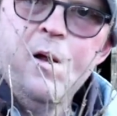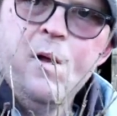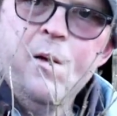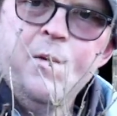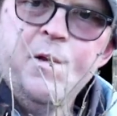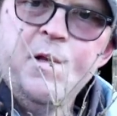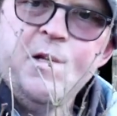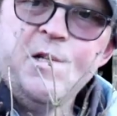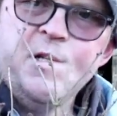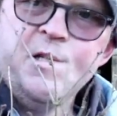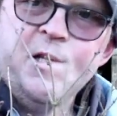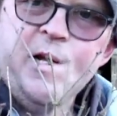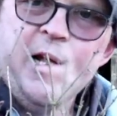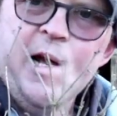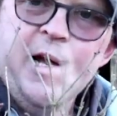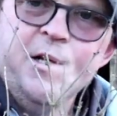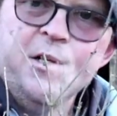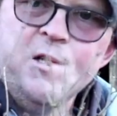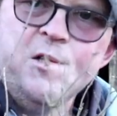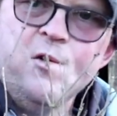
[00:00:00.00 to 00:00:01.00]
And this is the
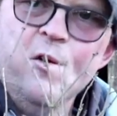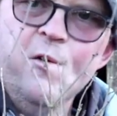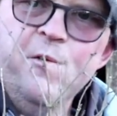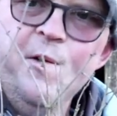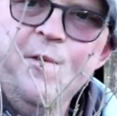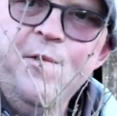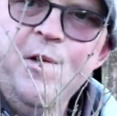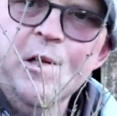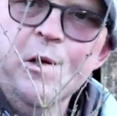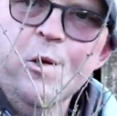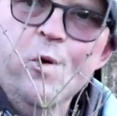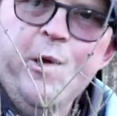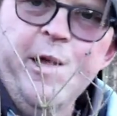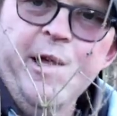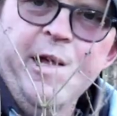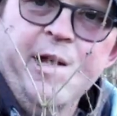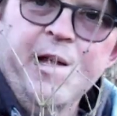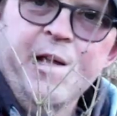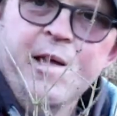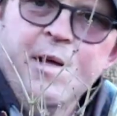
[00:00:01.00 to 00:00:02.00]
kind of stuff, if you're
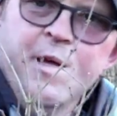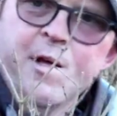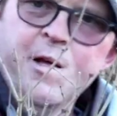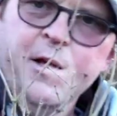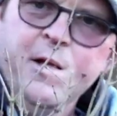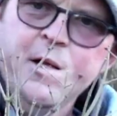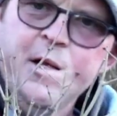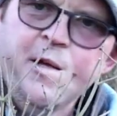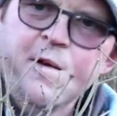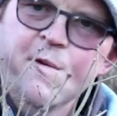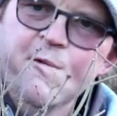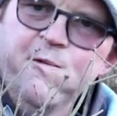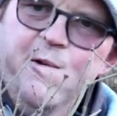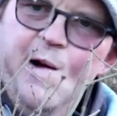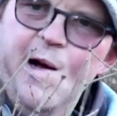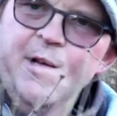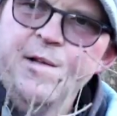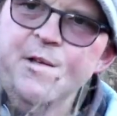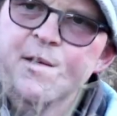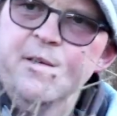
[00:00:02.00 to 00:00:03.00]
lucky, you can
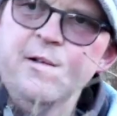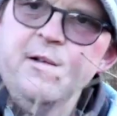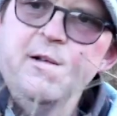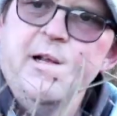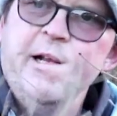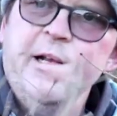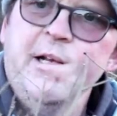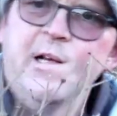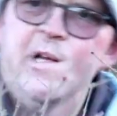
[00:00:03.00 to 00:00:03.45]
find in a